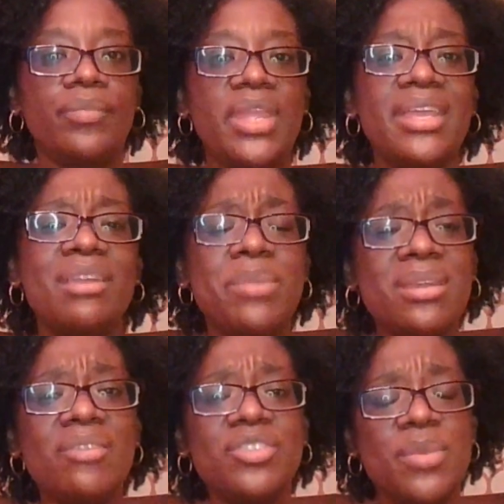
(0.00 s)
can be
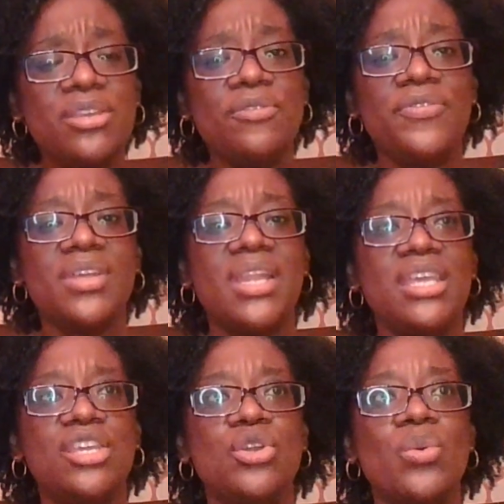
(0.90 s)
enough to make you feel
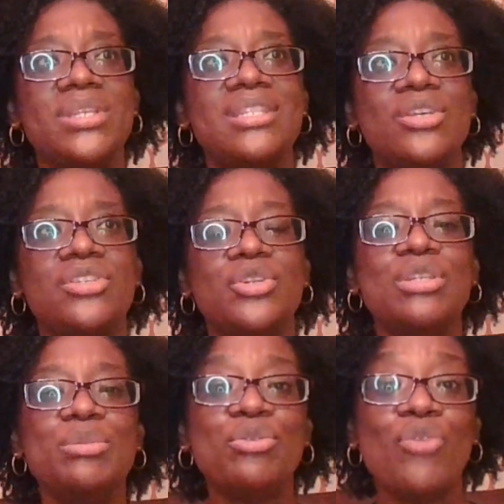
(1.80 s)
like, you know what, there's
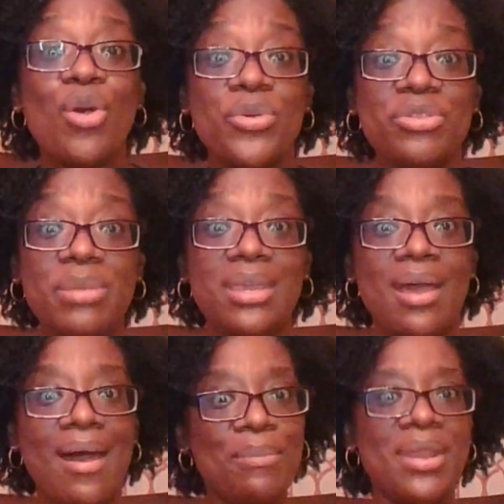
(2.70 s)
something wrong with me.
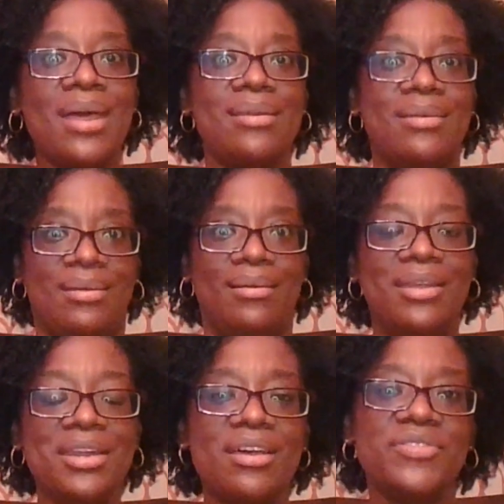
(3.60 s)
I'm not
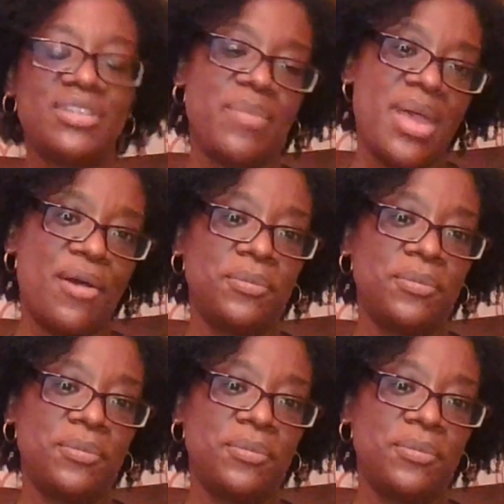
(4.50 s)
good enough somehow.